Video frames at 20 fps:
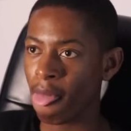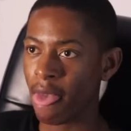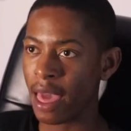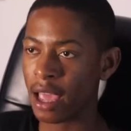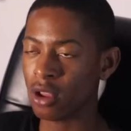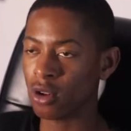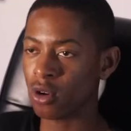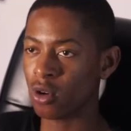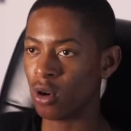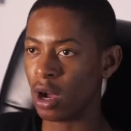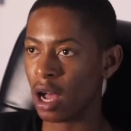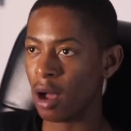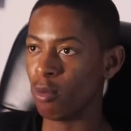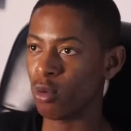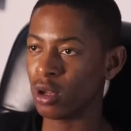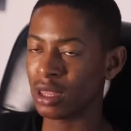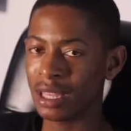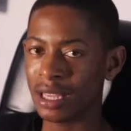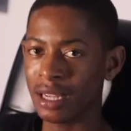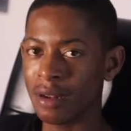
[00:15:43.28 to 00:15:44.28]
And you know,
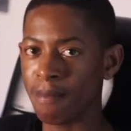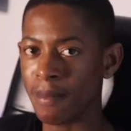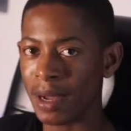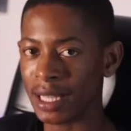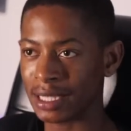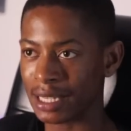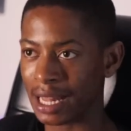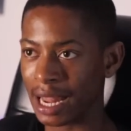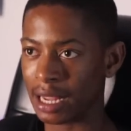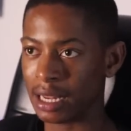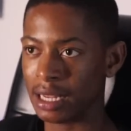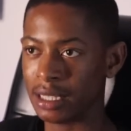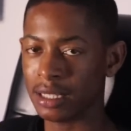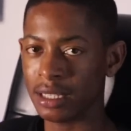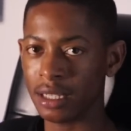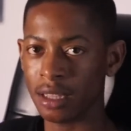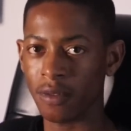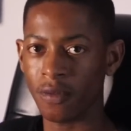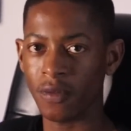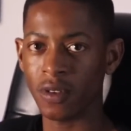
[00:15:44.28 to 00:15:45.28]
within months, like let's
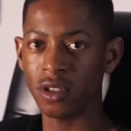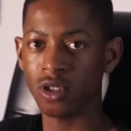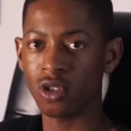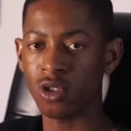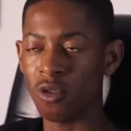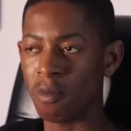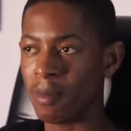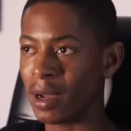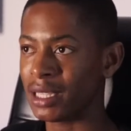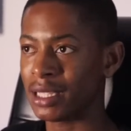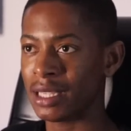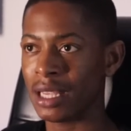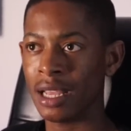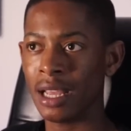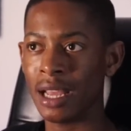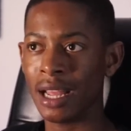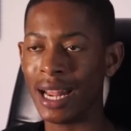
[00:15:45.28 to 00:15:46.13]
say the first 2 months,